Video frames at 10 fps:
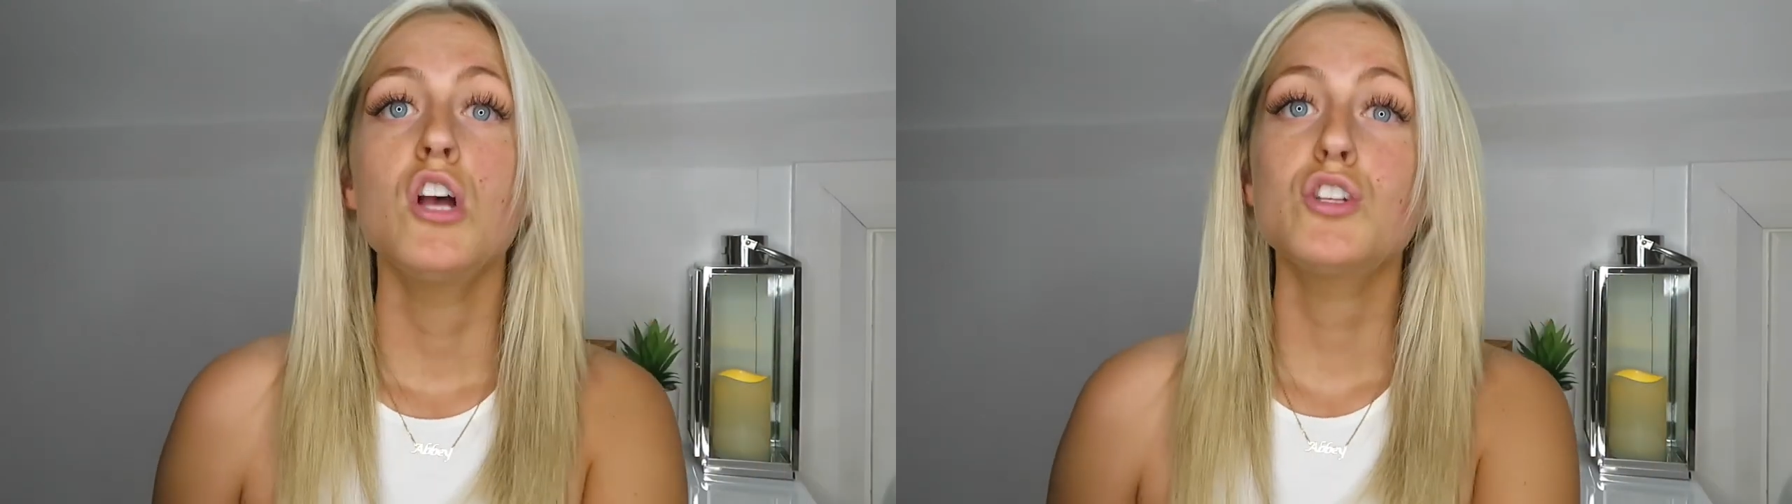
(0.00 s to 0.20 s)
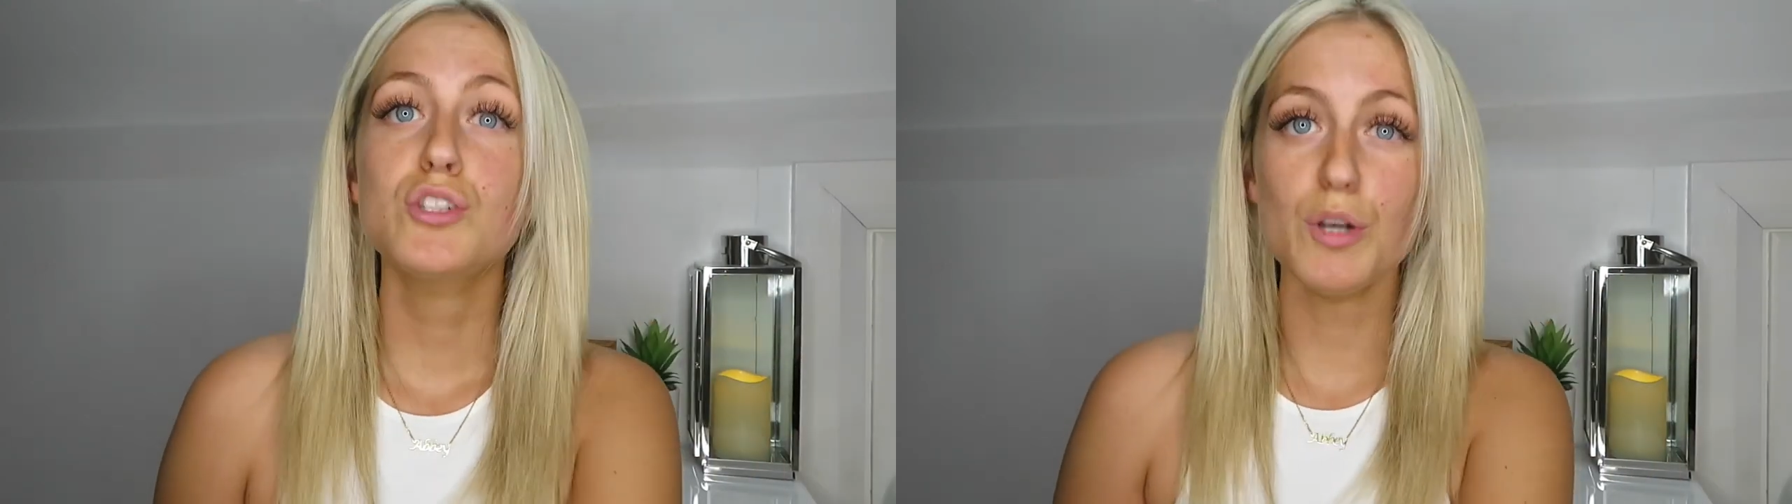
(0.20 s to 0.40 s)

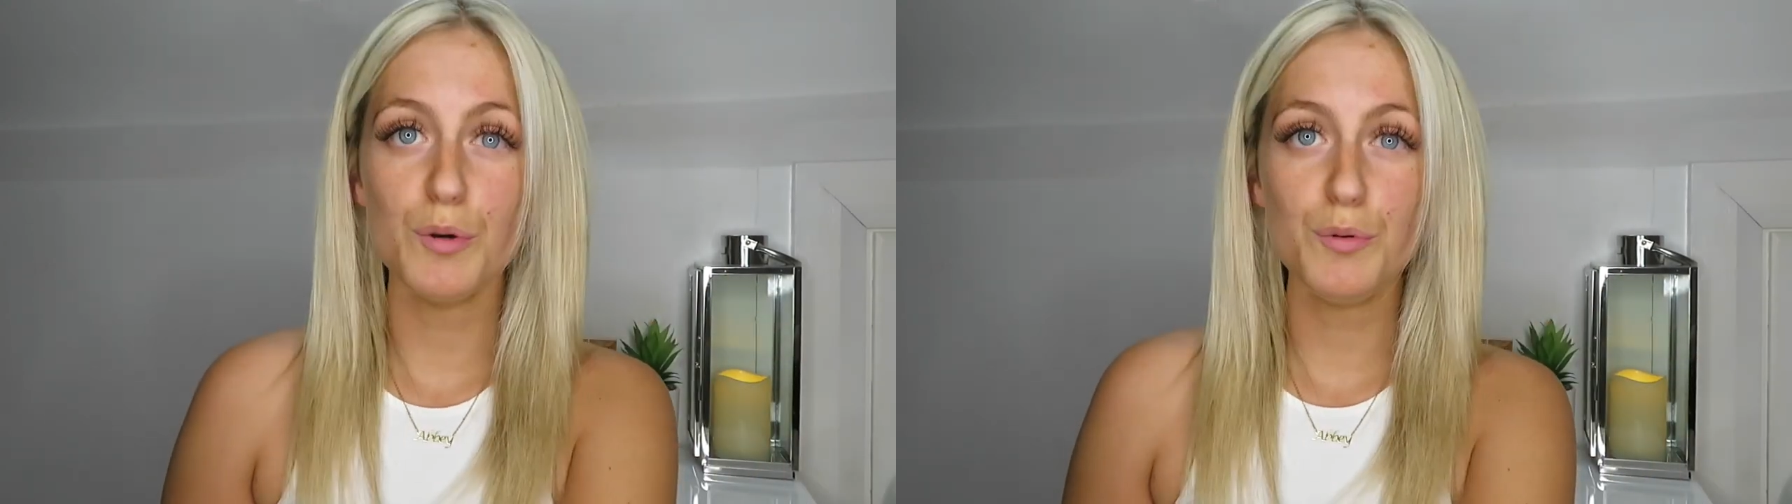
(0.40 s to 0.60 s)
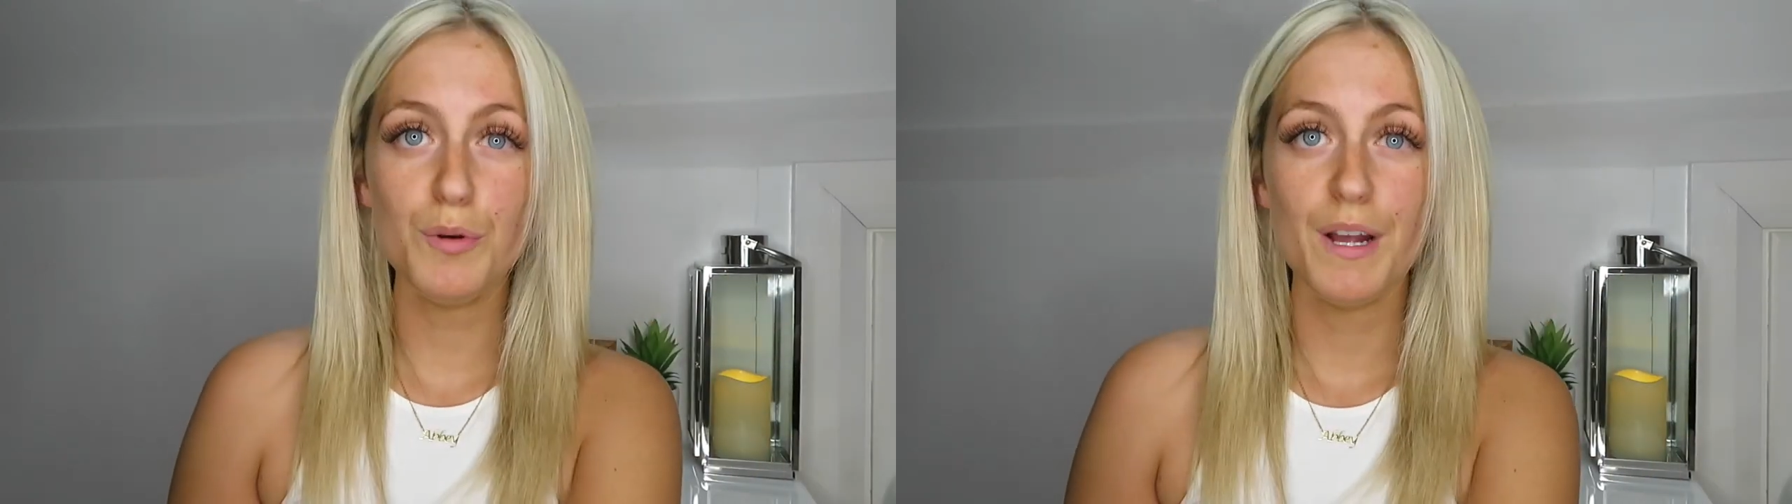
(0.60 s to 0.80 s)

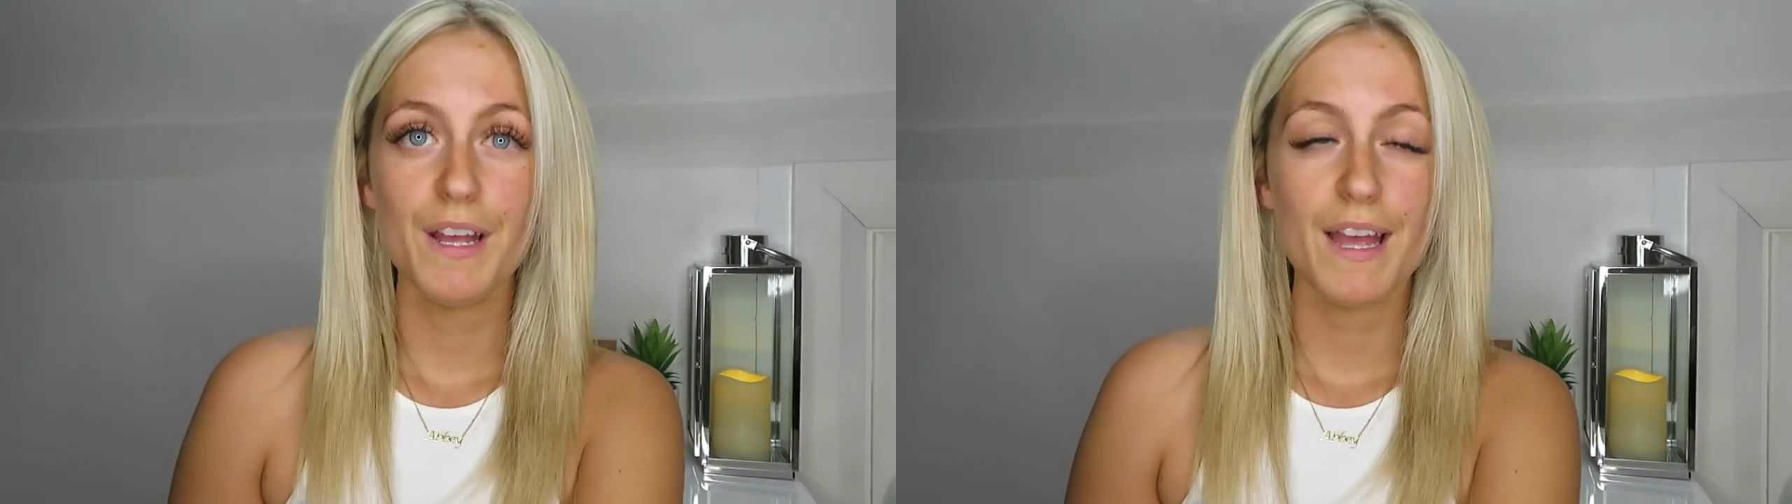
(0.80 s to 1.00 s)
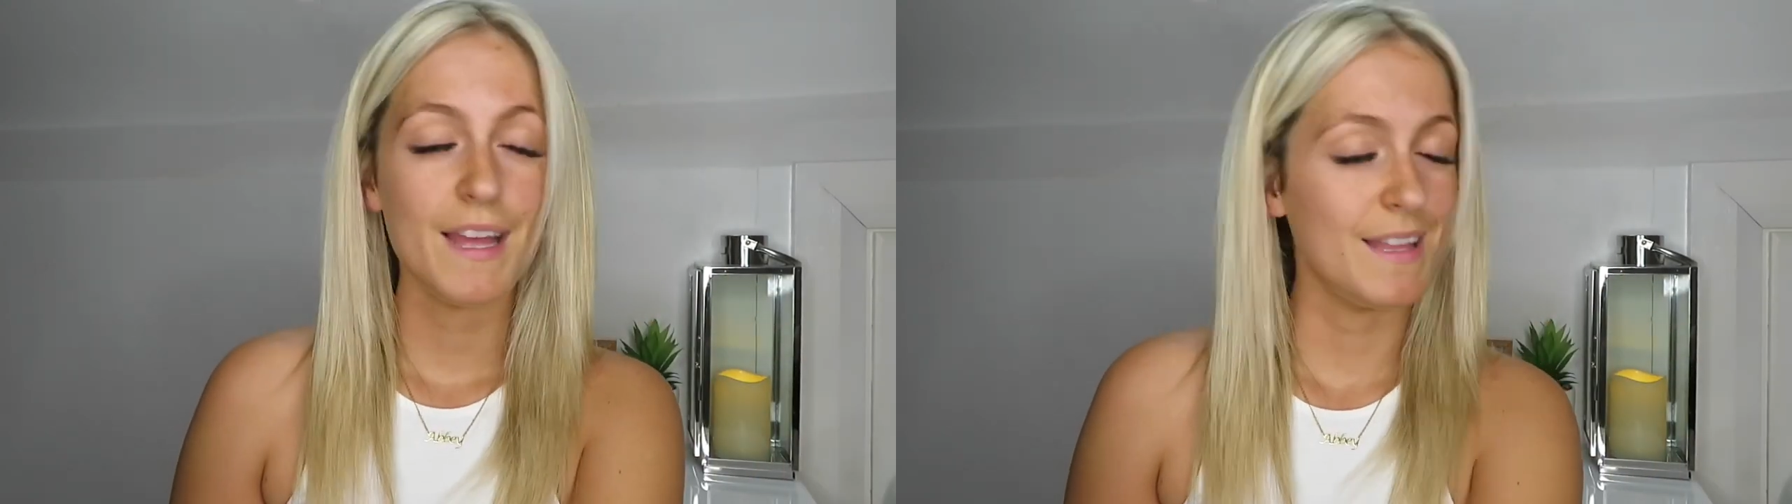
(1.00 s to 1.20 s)
So
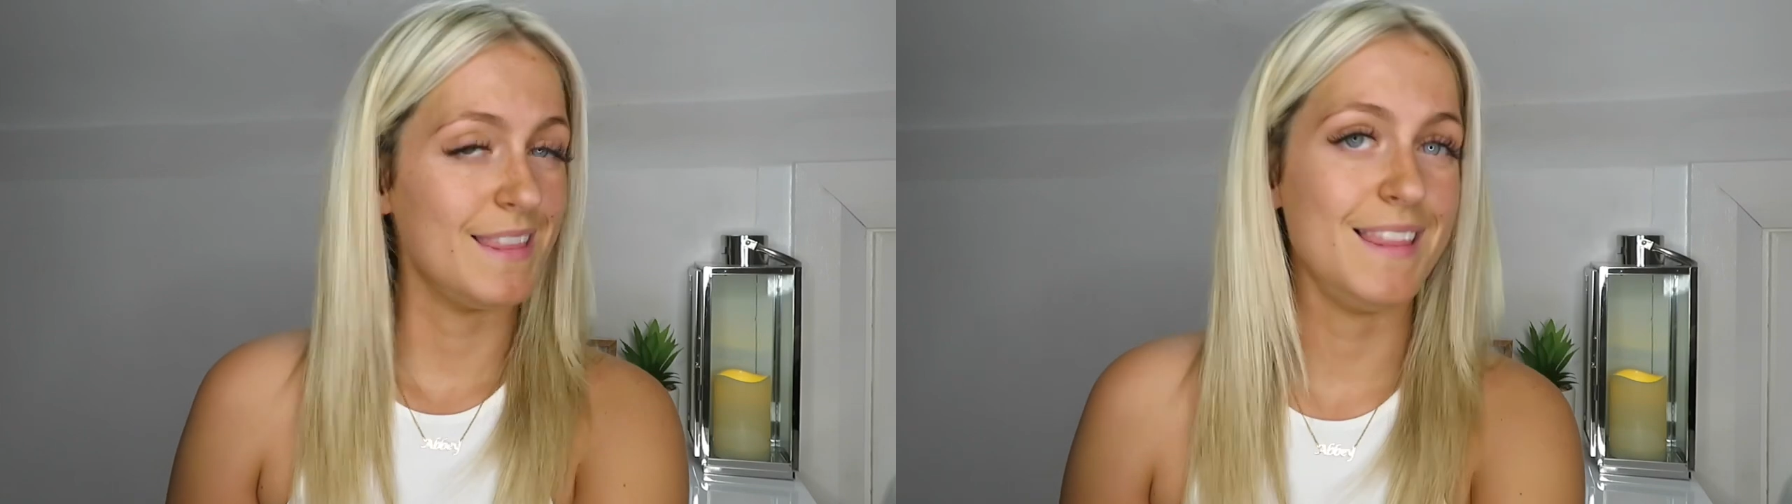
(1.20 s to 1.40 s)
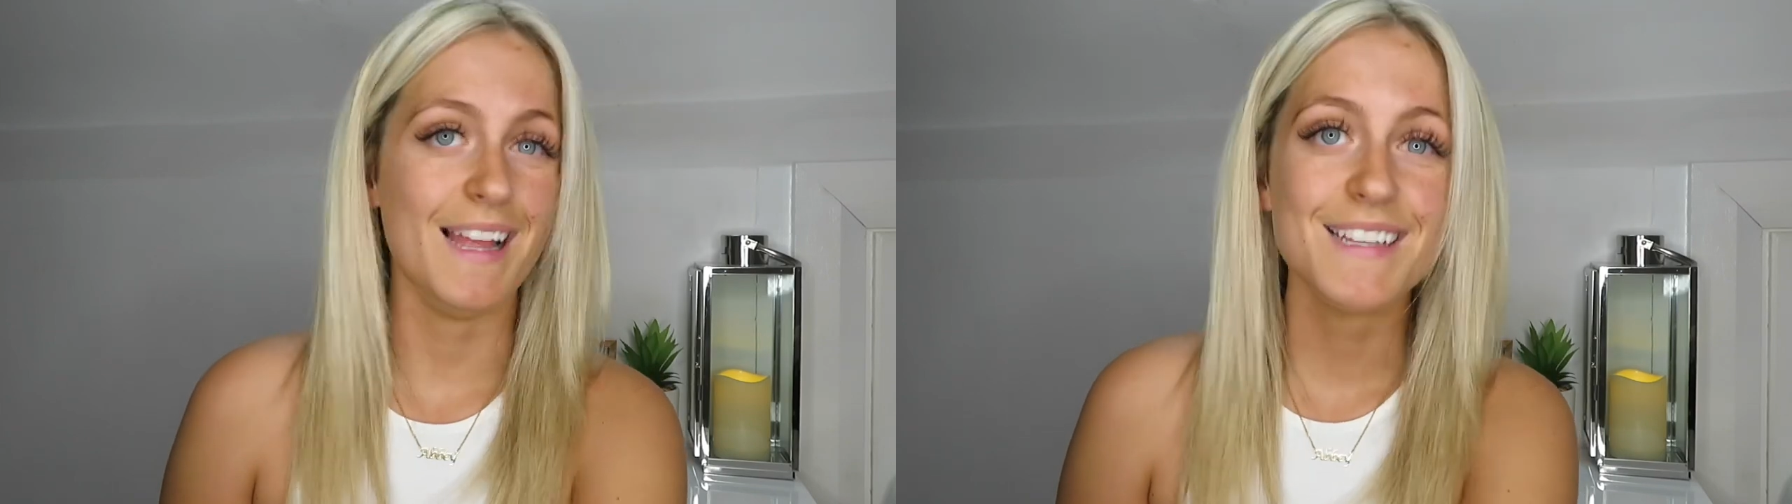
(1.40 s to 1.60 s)

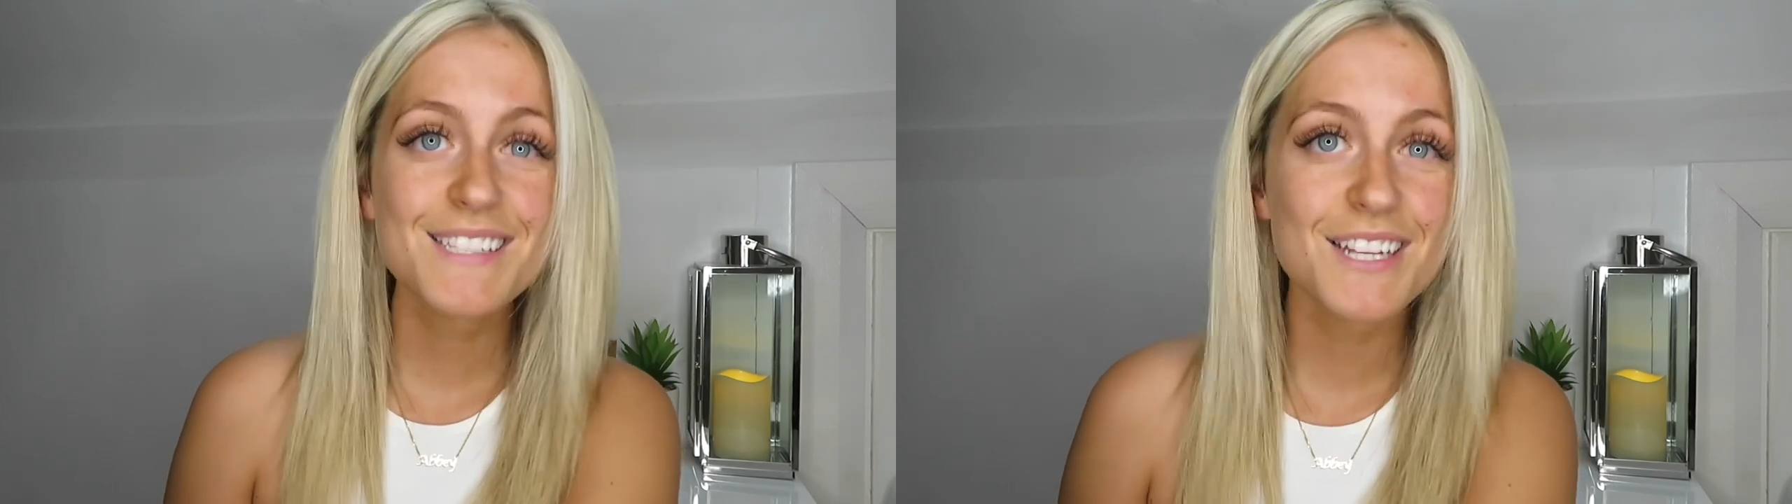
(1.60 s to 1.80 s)
let's